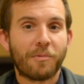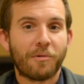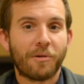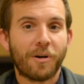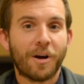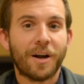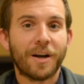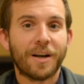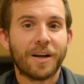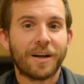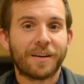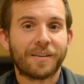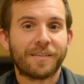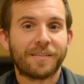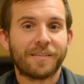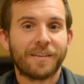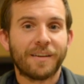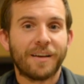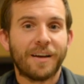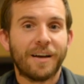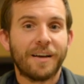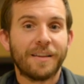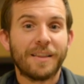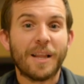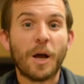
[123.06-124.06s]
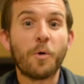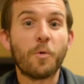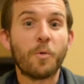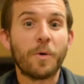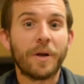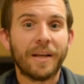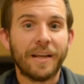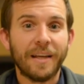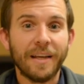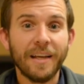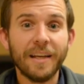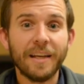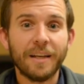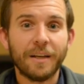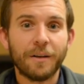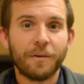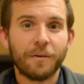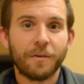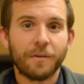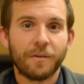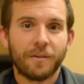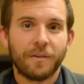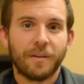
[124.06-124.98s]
products that we eat,